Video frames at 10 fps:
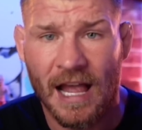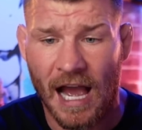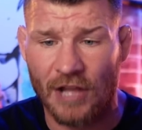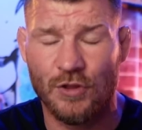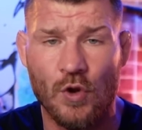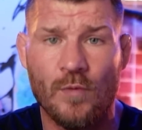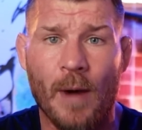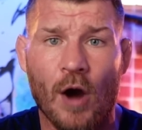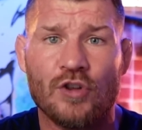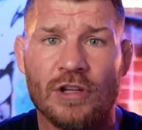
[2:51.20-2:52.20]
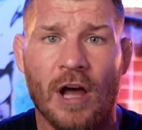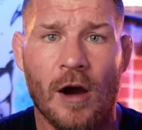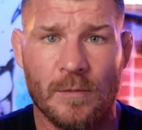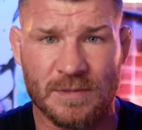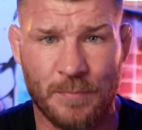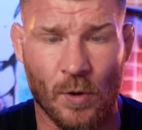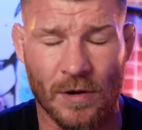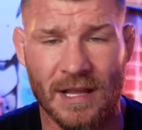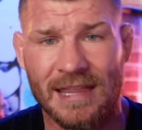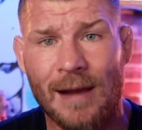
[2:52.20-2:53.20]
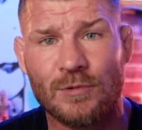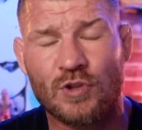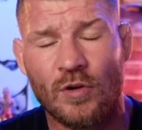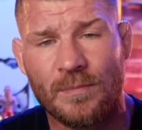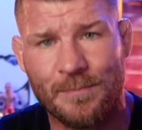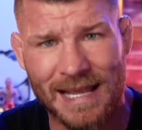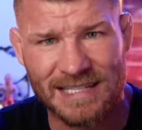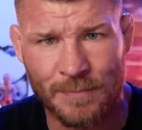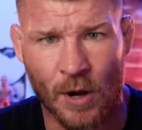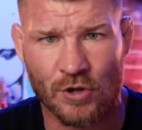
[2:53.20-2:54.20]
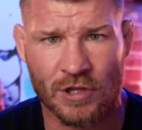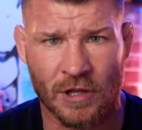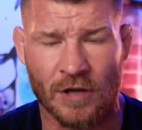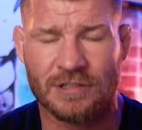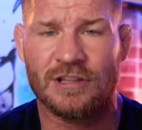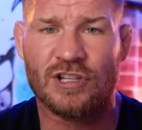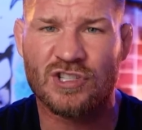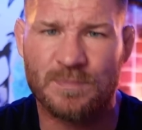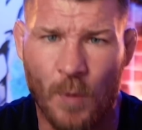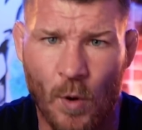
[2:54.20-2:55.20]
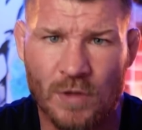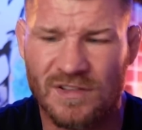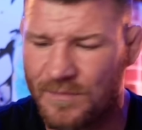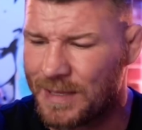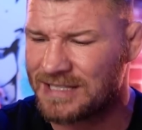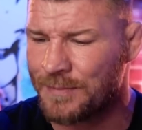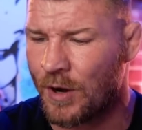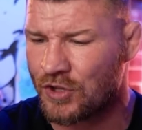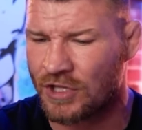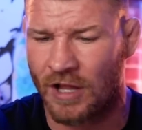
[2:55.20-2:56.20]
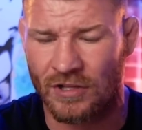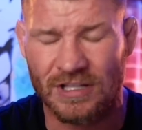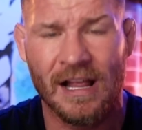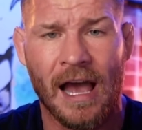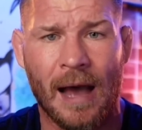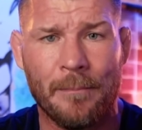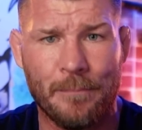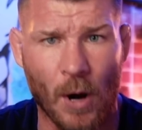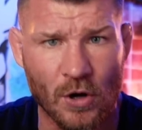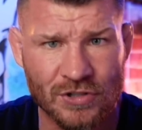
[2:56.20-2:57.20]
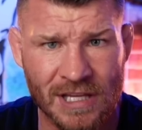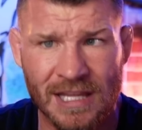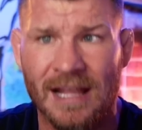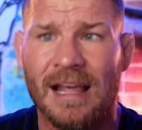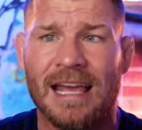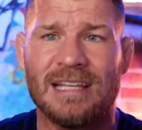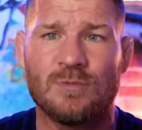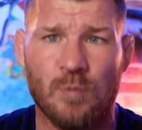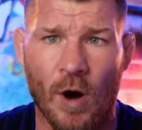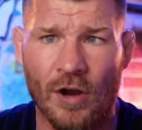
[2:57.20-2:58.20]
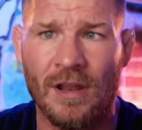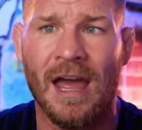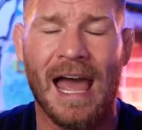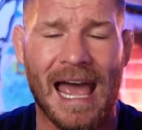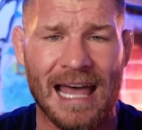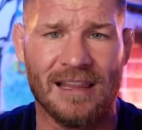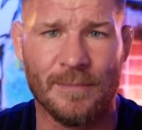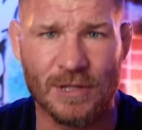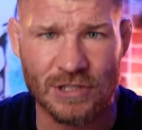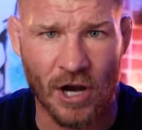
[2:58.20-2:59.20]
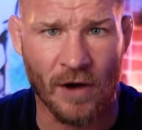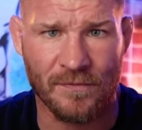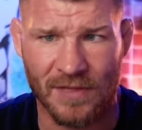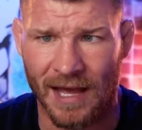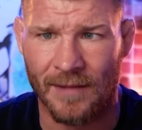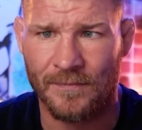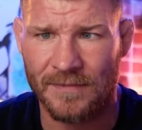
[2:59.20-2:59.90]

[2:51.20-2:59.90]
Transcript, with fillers: a new martial art was born. And that was called mixed martial arts and the sport of mixed martial arts and boxing is one element of that.